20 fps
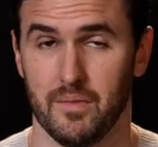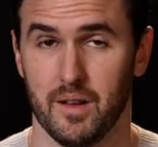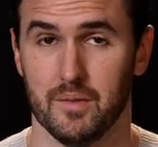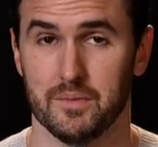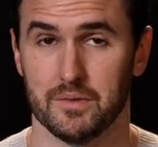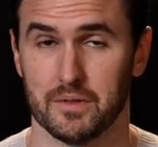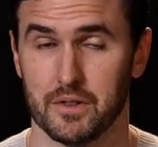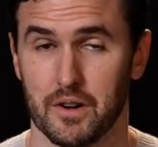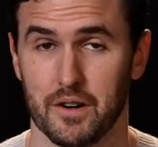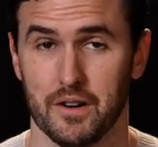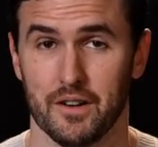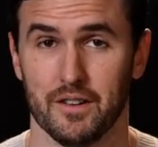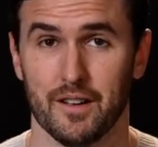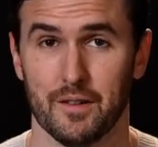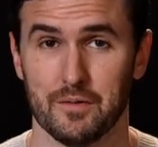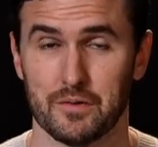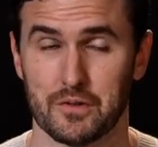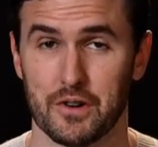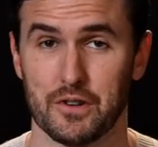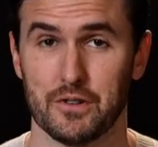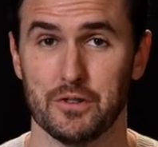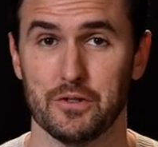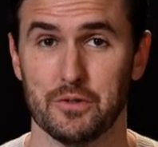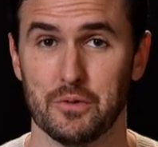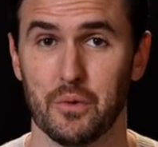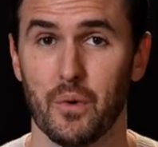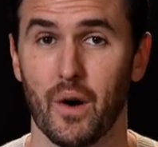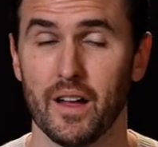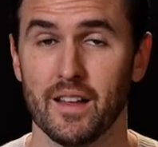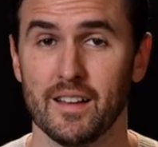I'm sorry, I'm sorry. You
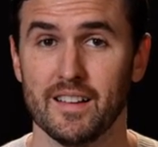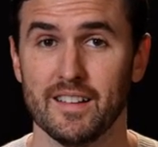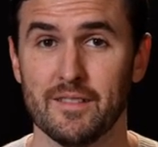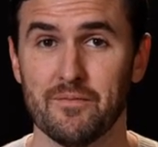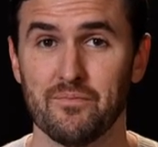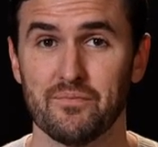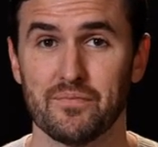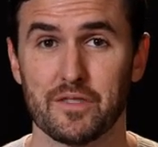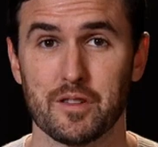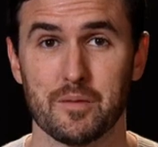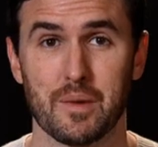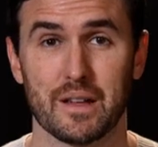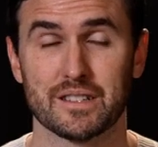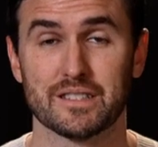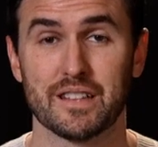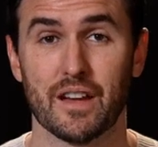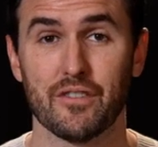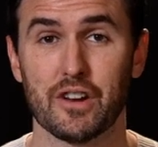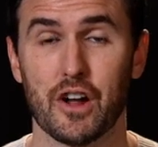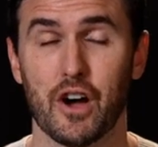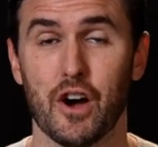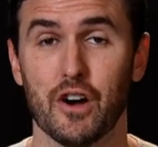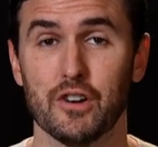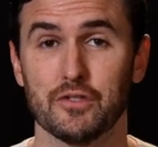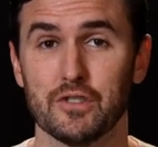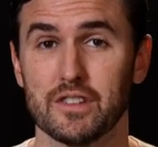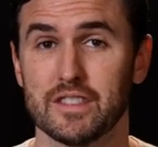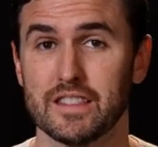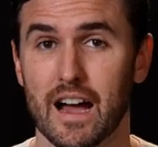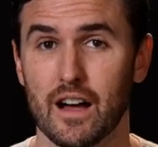do what? You make seven
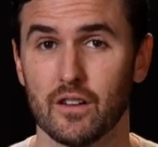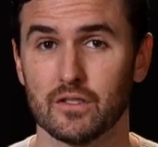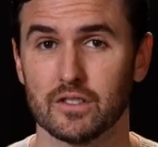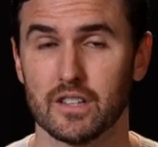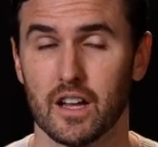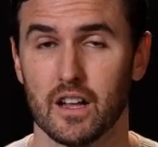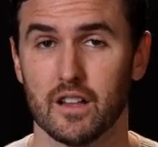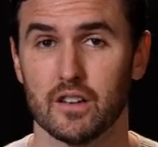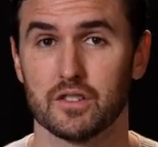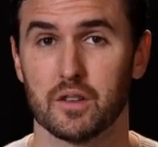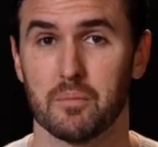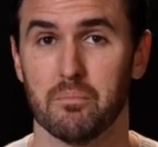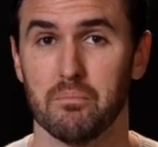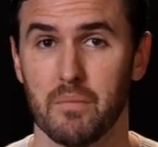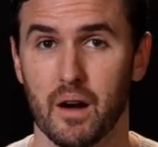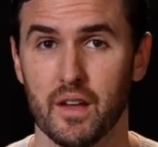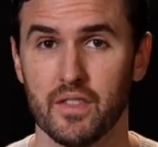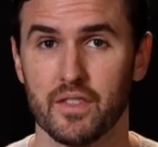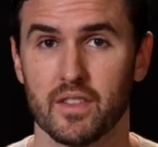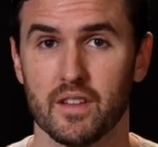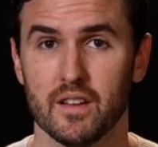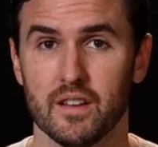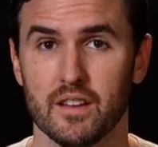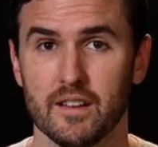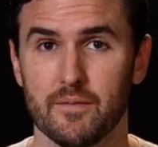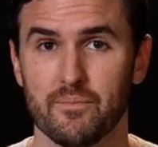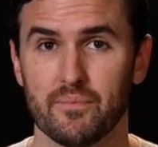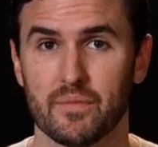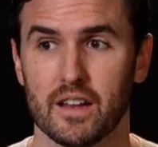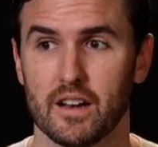hundred thousand dollars a month?
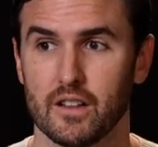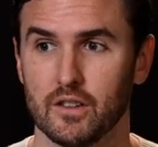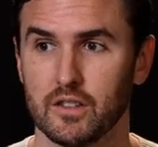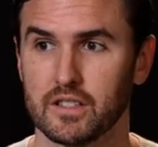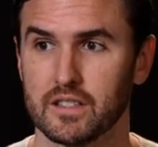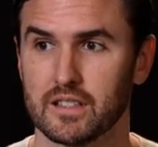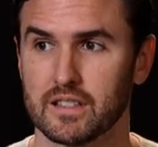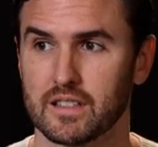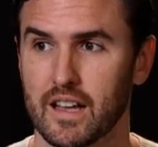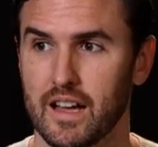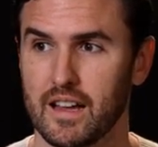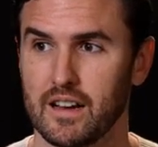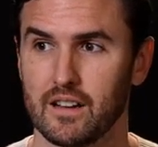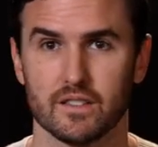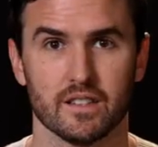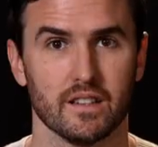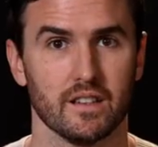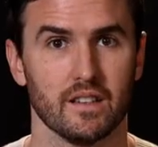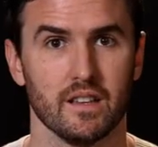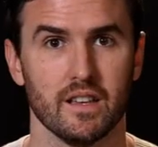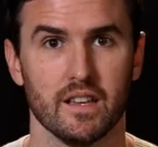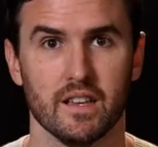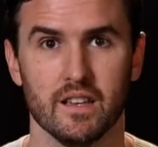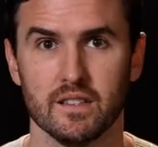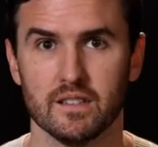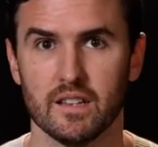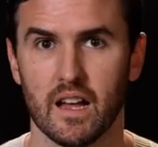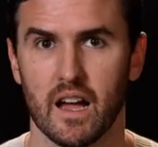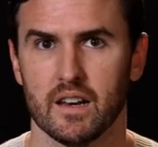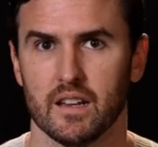And I looked at this guy and I was like,
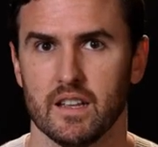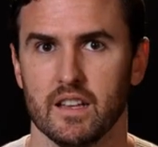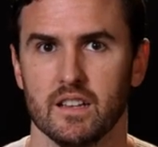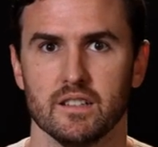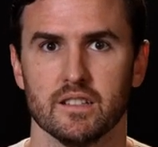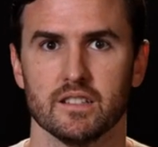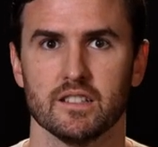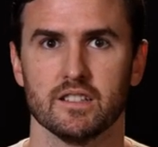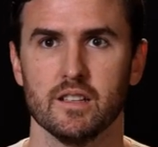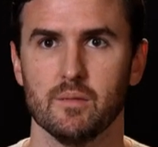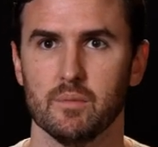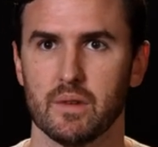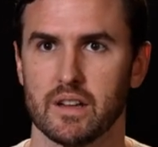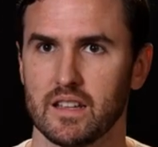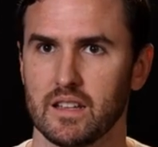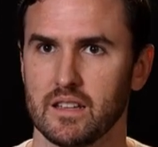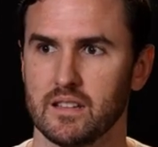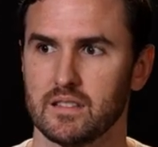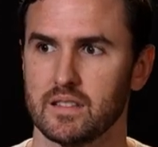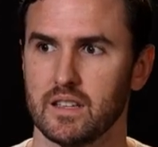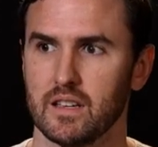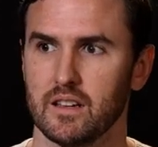he's not, he doesn't seem like he's